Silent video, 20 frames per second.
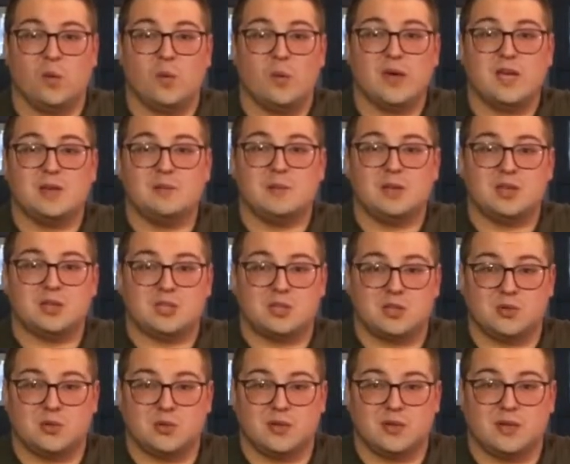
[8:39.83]
we can be
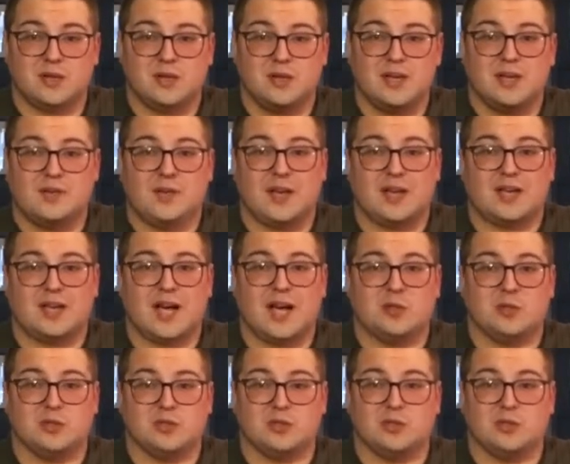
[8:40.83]
assured that God